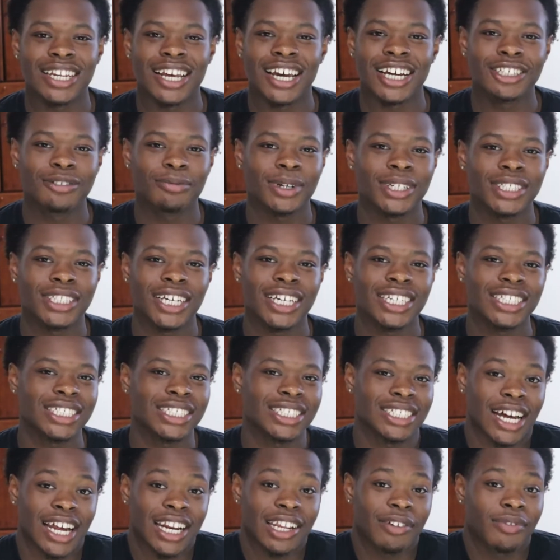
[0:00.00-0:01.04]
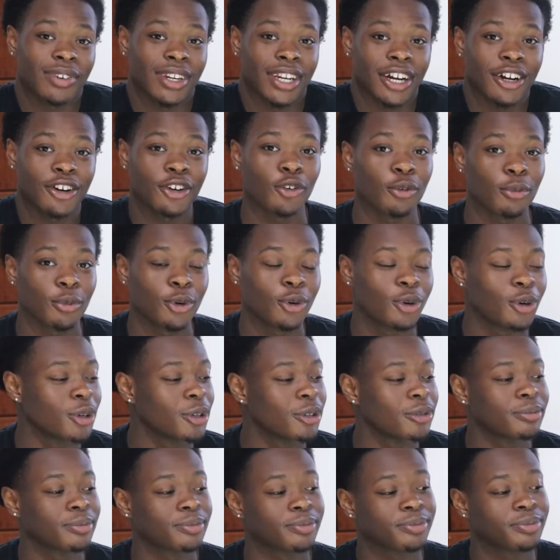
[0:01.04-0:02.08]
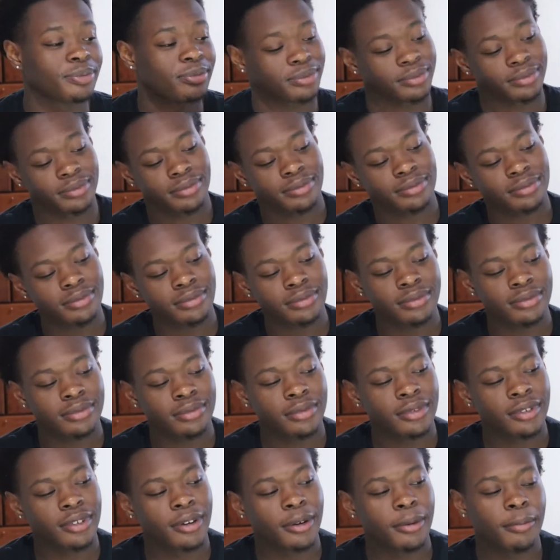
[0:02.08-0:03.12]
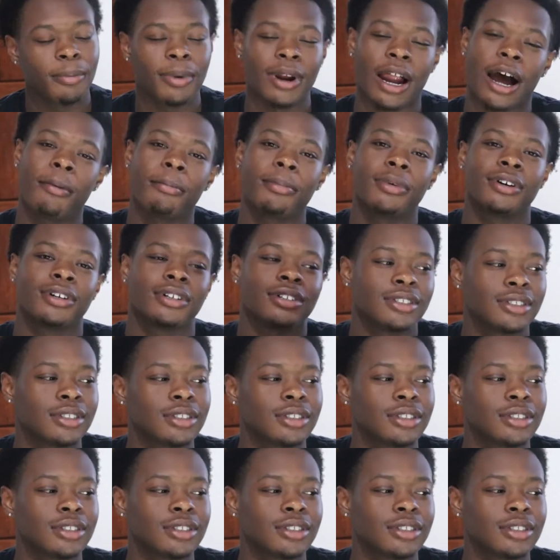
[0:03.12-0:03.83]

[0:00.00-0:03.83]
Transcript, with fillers: the expectation's not even there no more. But I'm a,